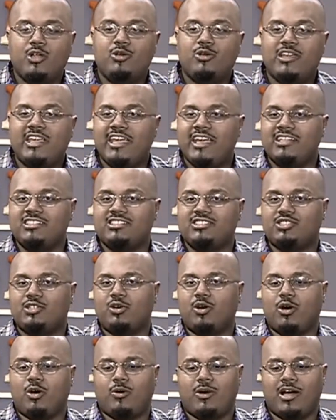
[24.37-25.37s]
you can't just
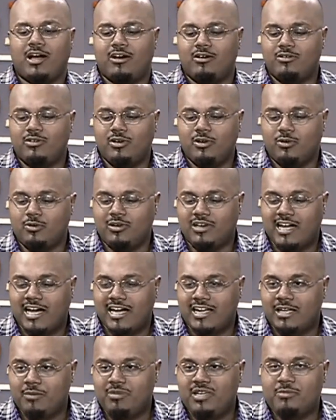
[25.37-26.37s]
go around, you know,
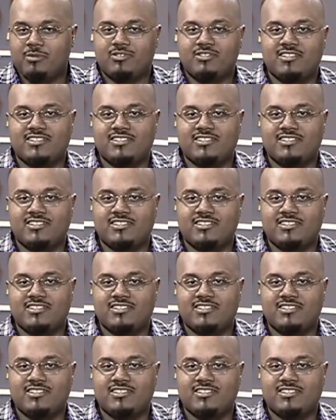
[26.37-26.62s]
knocking people